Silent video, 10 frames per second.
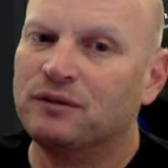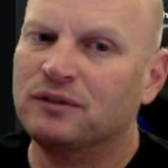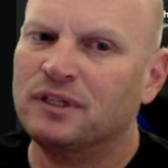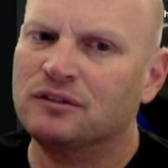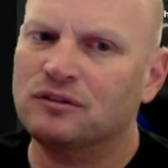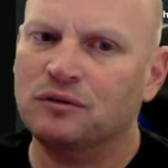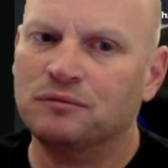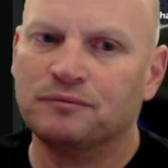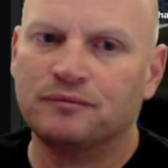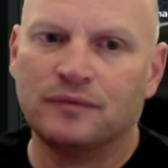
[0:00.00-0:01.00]
I don't think so.
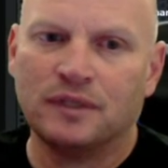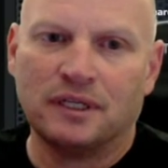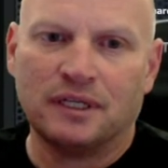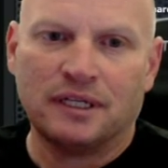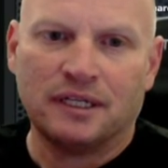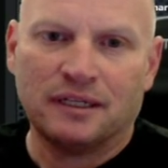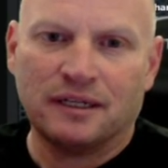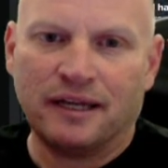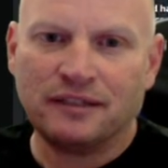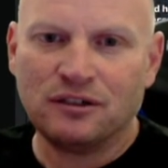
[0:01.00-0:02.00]

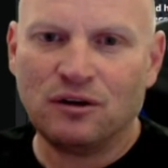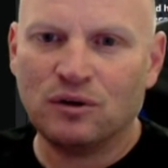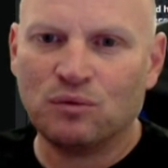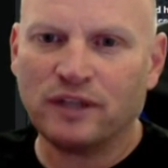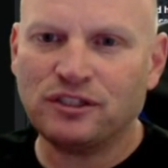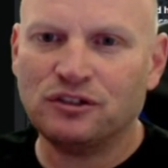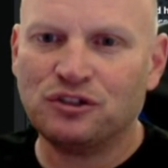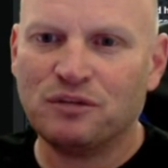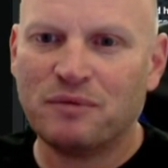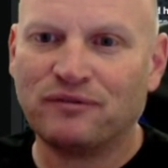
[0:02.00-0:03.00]
How's it going? Watching your
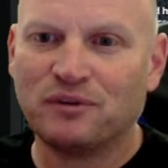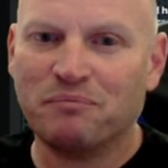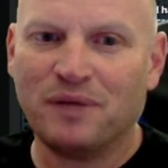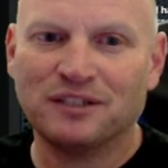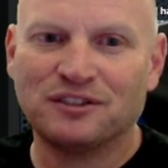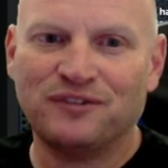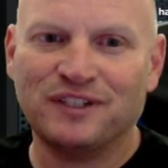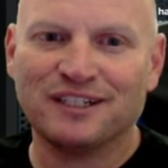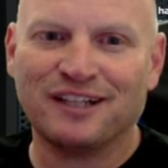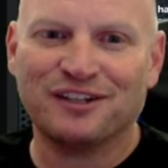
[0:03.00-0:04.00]
stream after months,
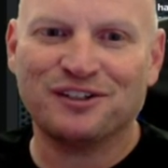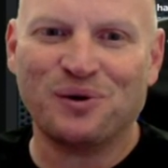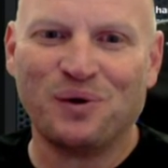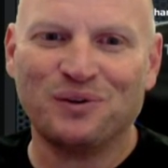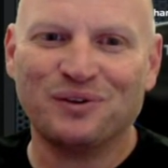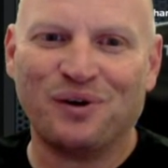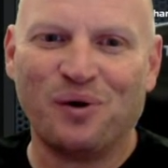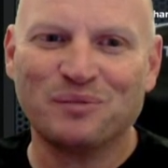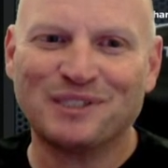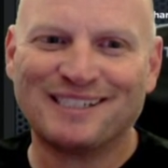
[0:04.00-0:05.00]
feeling like good old home